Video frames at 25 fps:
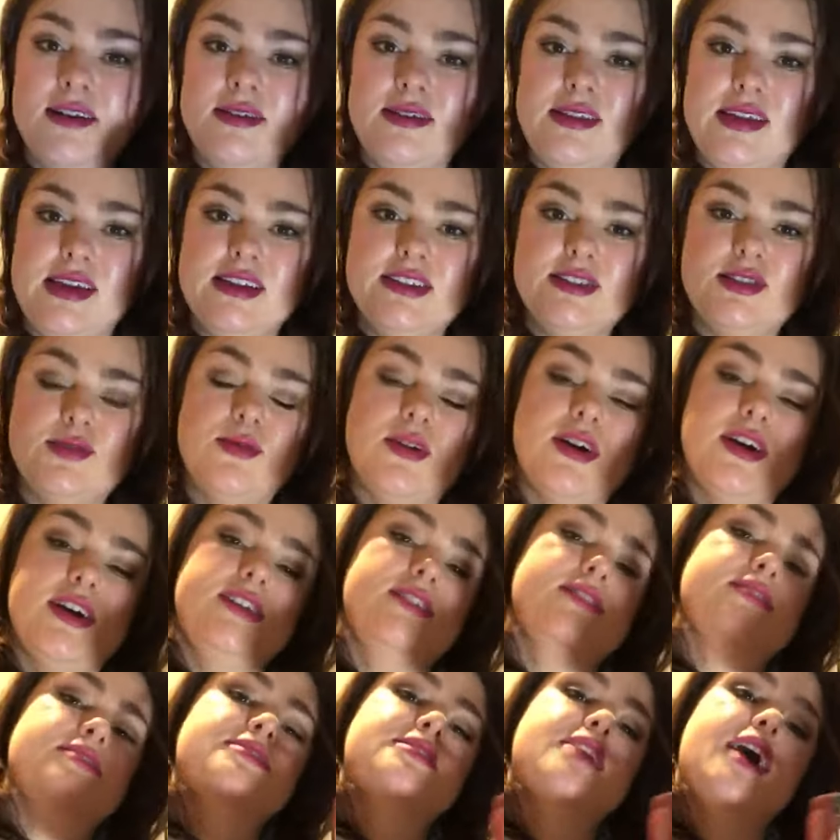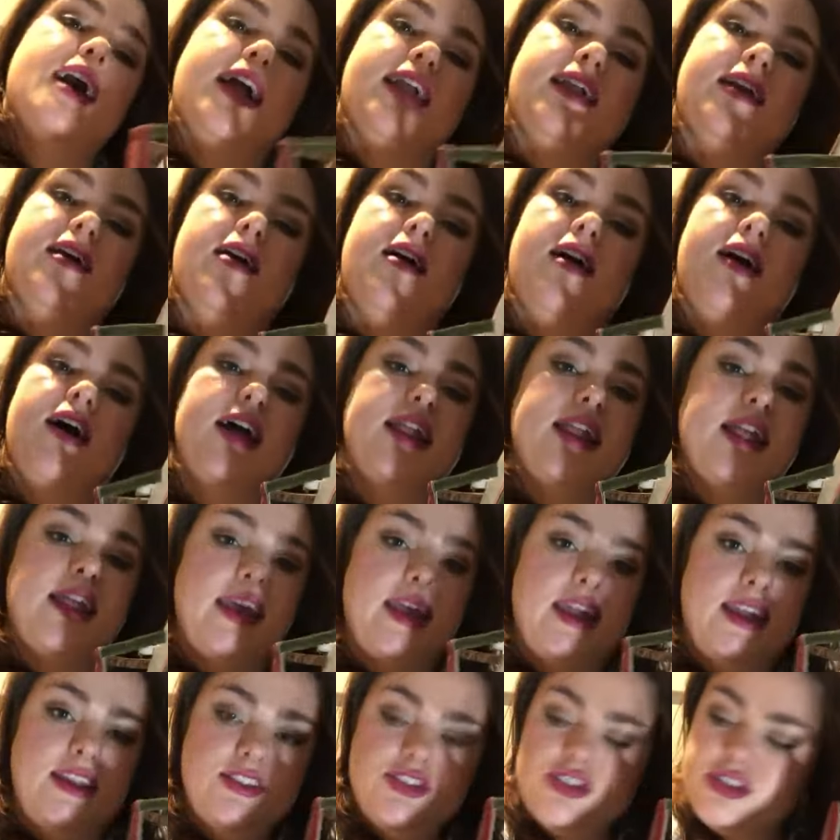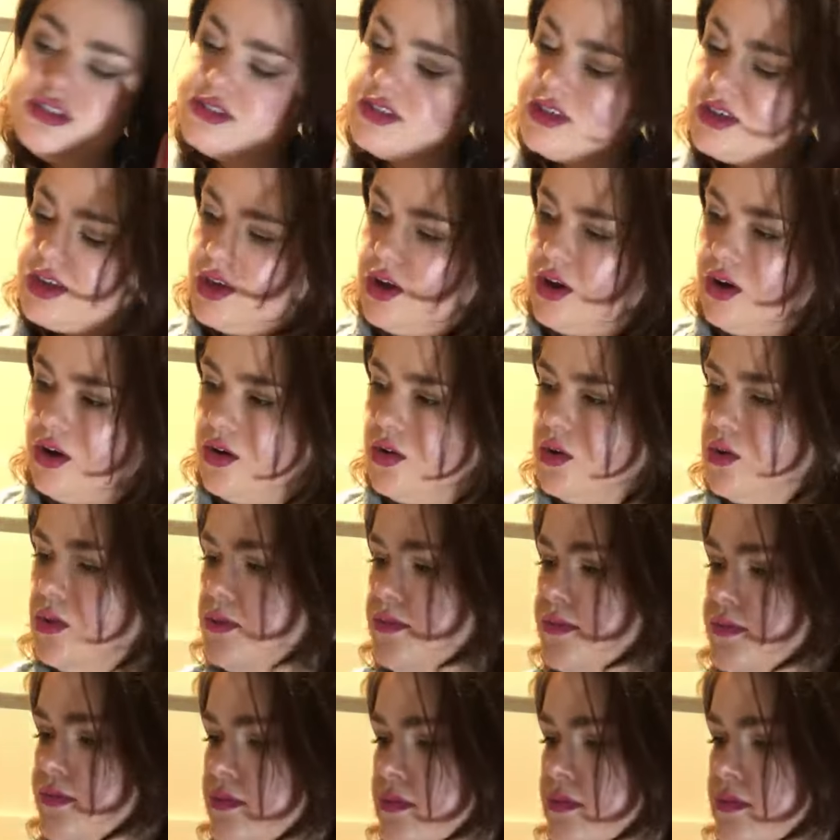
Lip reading: These ones I got ages ago.